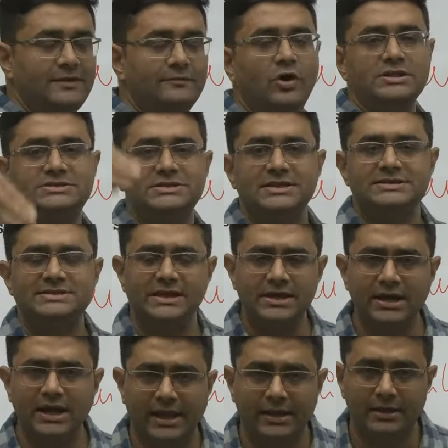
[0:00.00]
evolves in a single
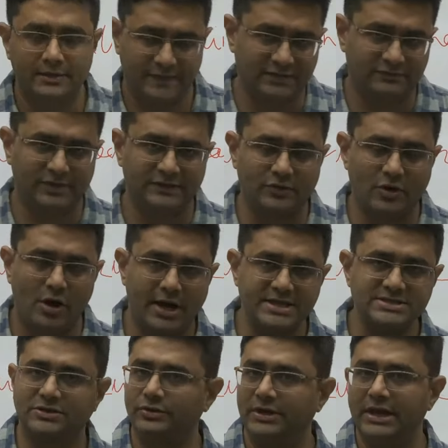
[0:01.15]
line. That's why it's called as
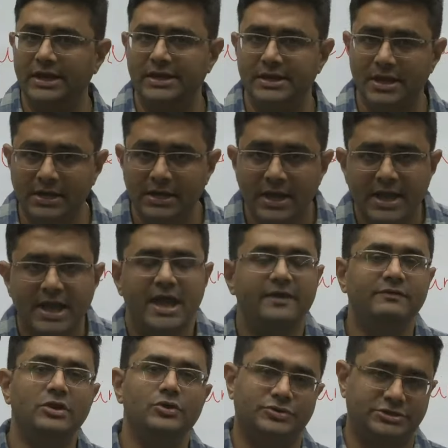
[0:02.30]
unilinear
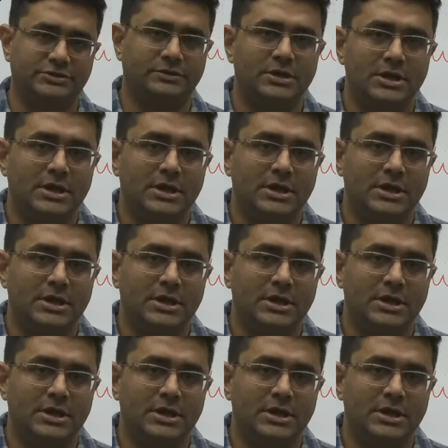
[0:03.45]
evolution.